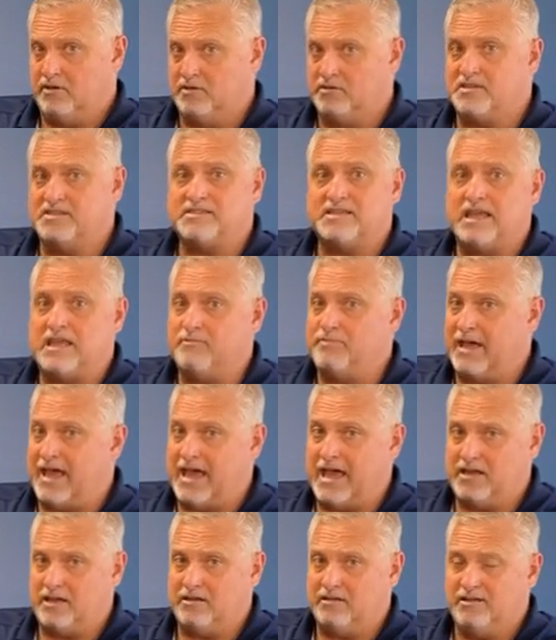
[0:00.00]
It's the same
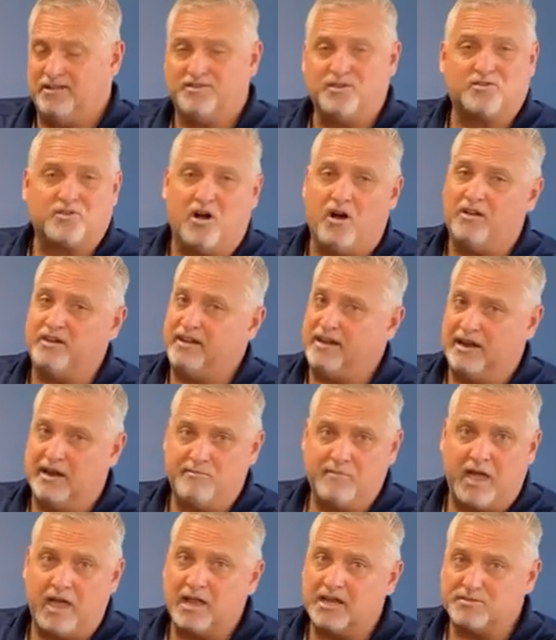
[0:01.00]
padding. They're calling it
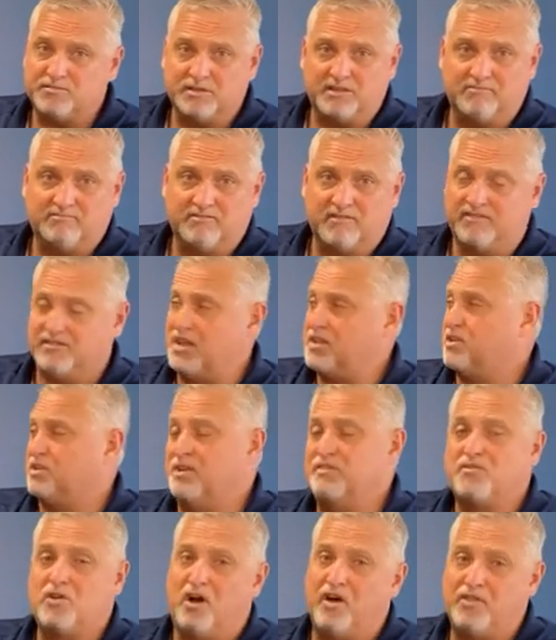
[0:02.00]
air management. They
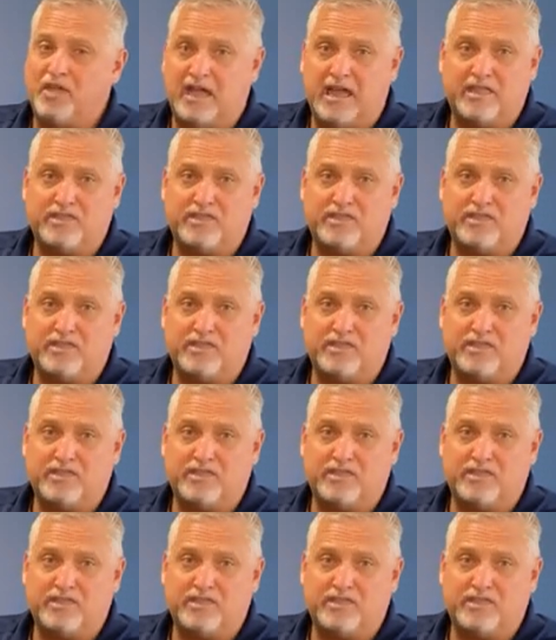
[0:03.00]
could have called the